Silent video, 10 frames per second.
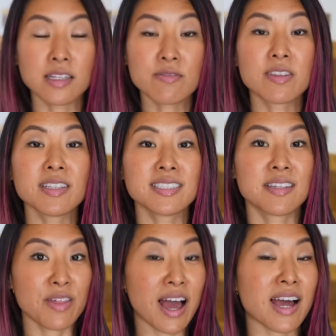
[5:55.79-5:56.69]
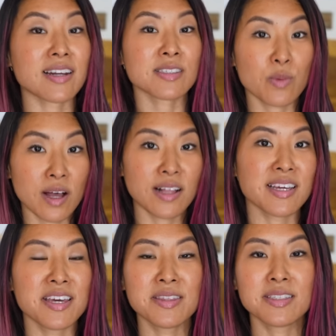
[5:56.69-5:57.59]
leave the link to that as well
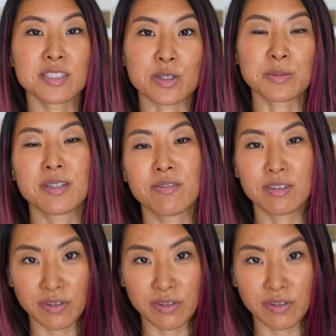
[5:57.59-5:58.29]
in the description of this